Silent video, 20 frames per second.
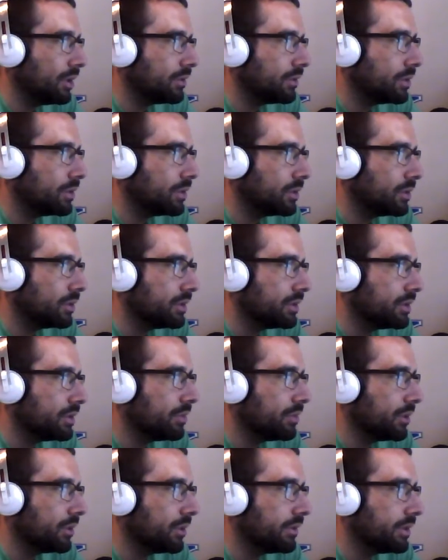courses
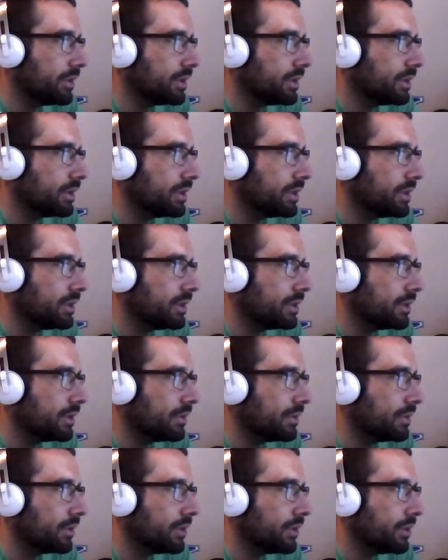previously,
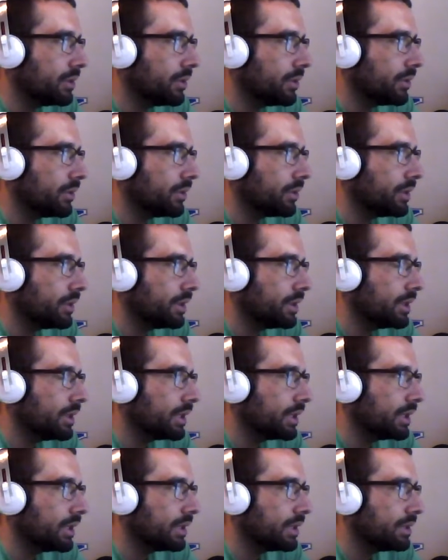so I mean 2 or 3, I
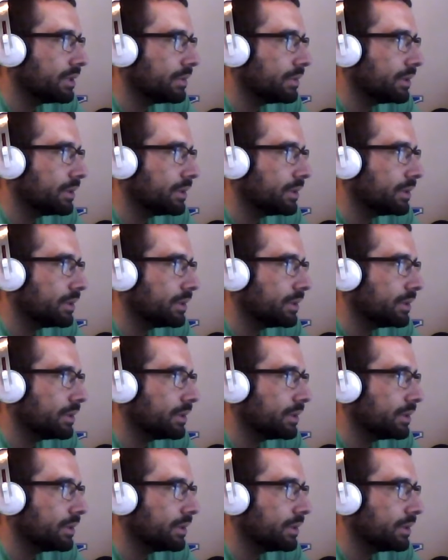guess.